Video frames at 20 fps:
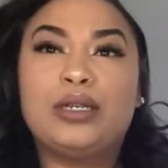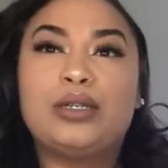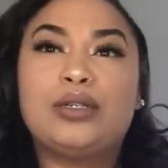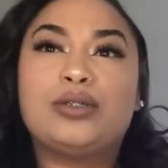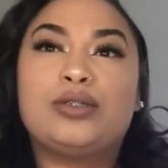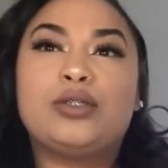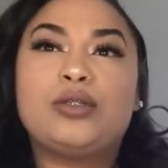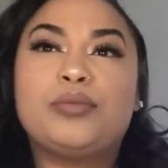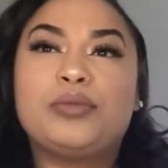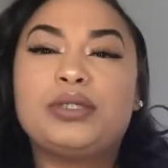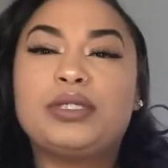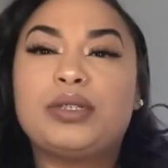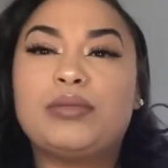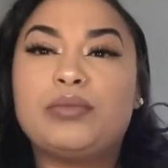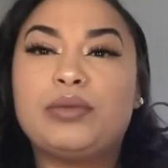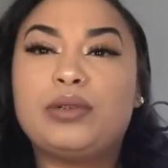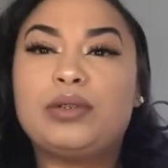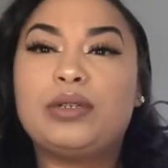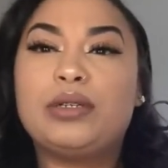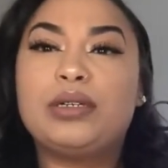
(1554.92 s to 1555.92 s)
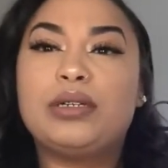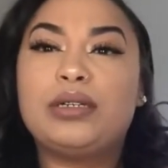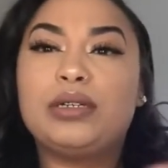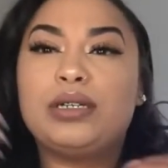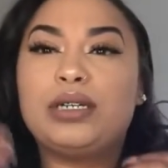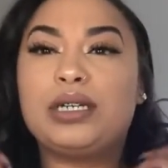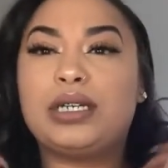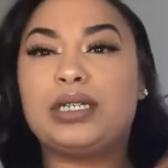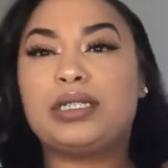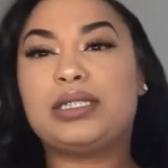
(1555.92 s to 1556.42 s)
Super simple.
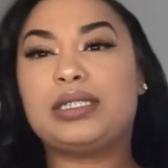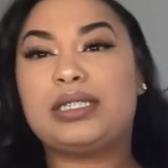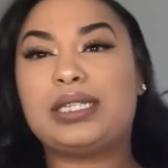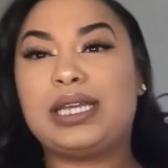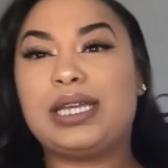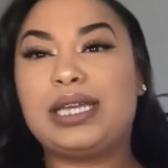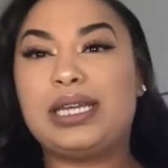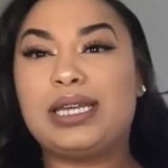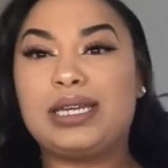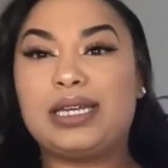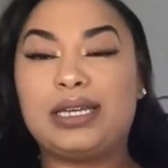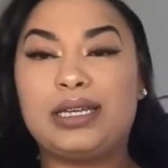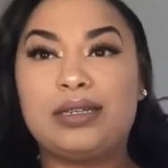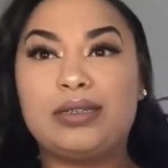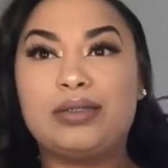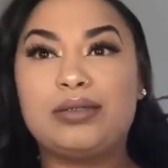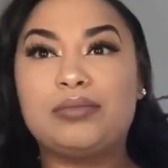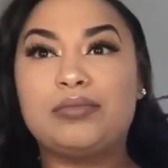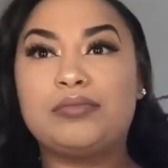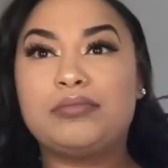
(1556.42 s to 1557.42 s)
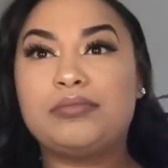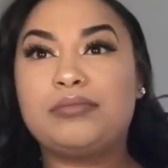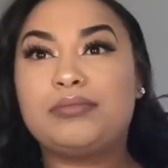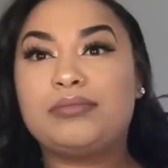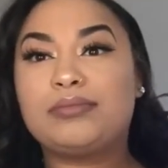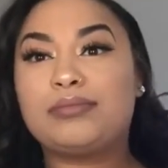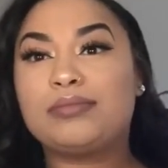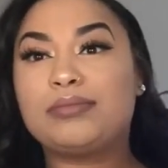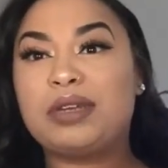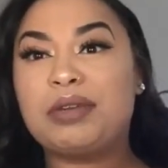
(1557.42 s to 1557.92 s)
It should take
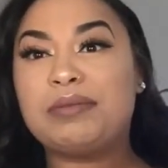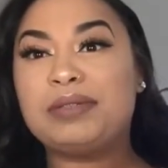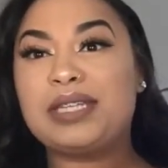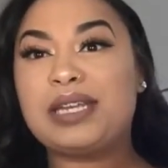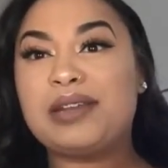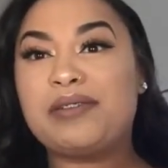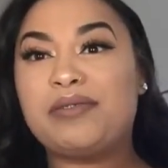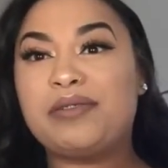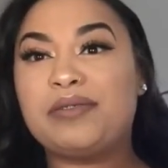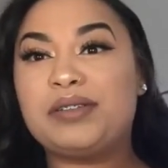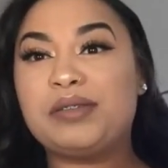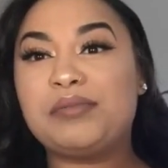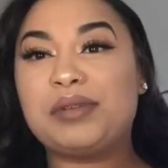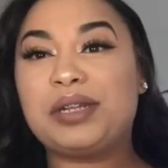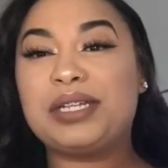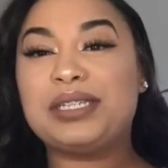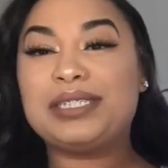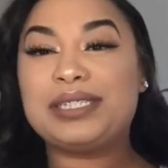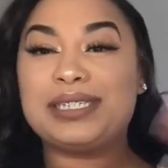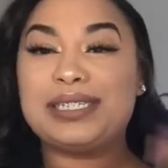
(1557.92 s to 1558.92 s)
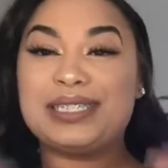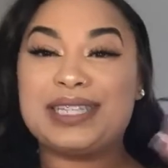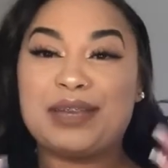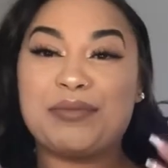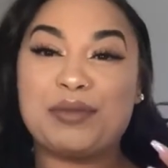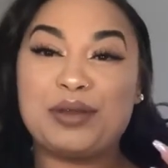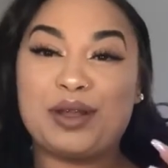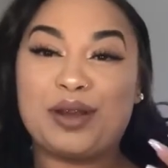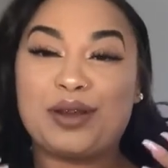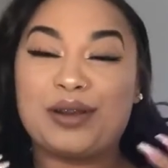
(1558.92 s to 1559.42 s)
maybe 10 to 15 minutes. It did take
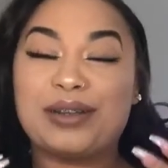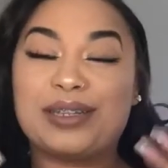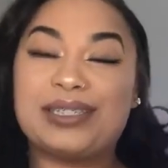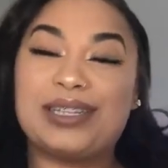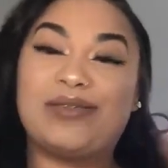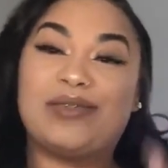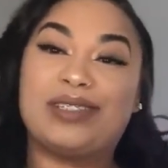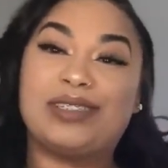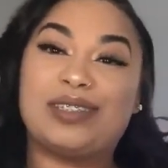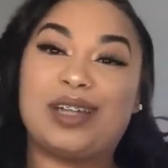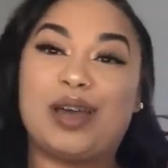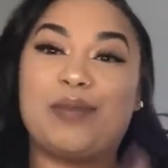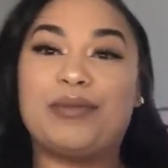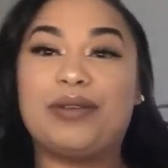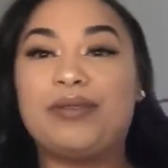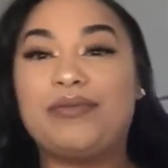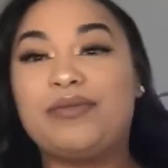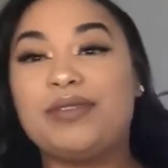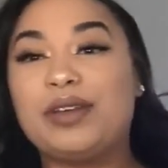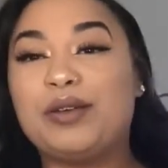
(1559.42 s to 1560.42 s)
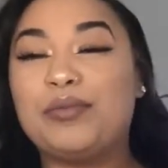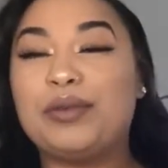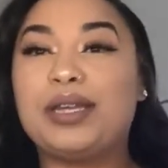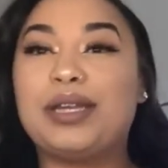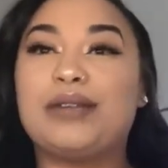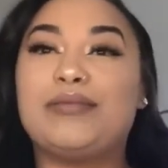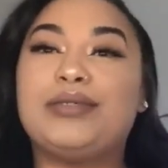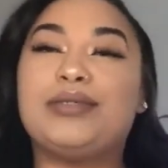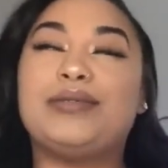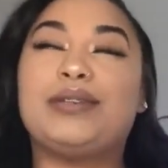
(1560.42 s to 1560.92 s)
me longer because I have to stop and I'm filming,
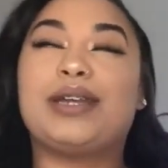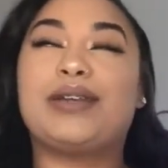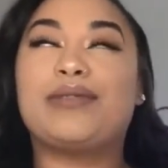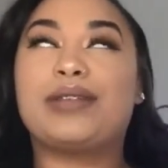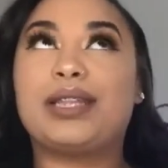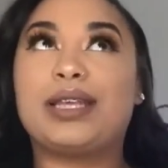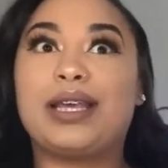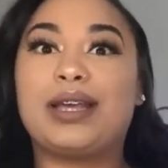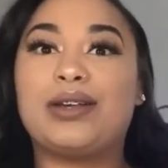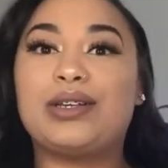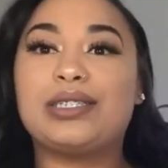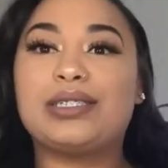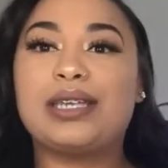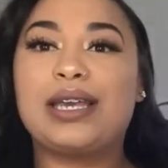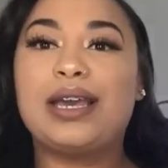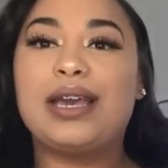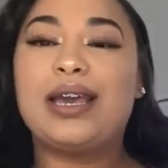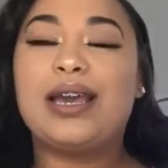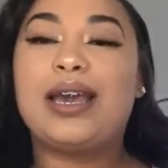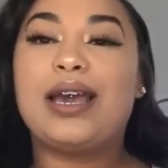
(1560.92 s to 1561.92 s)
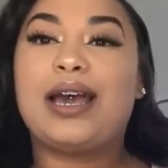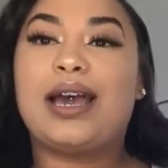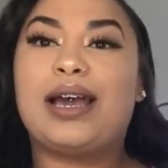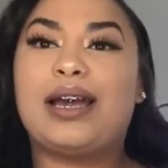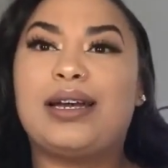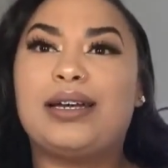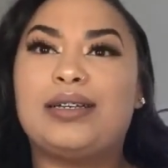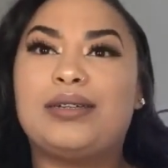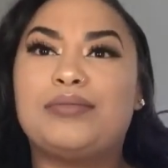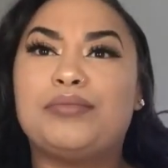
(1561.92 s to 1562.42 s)
I'm doing everything else.
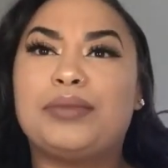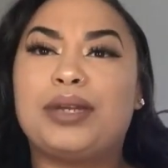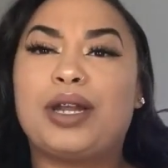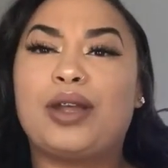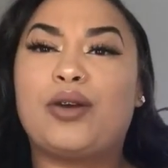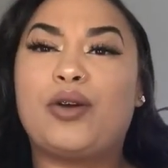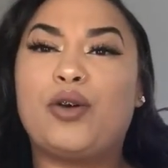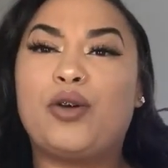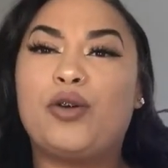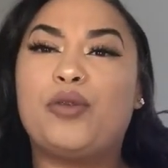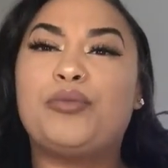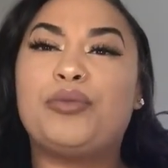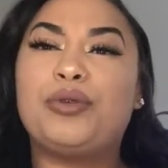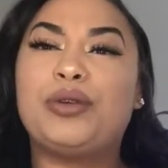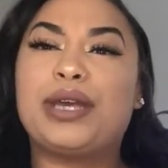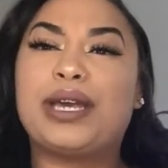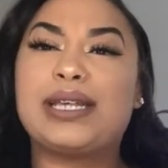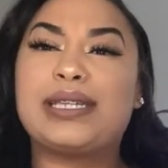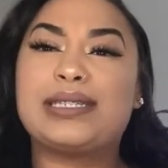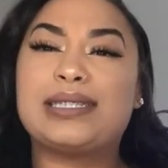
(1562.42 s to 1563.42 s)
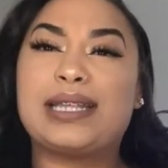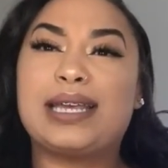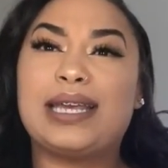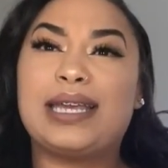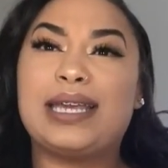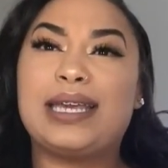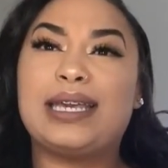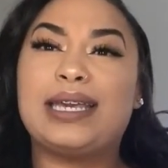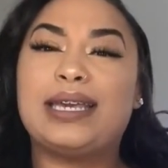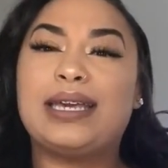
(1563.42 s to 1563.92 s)
But I hope you guys like
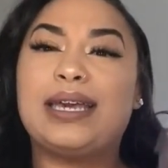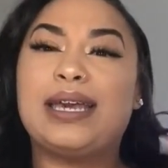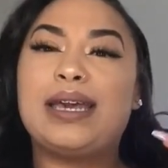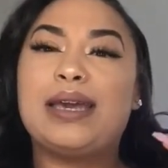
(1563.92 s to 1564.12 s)
it.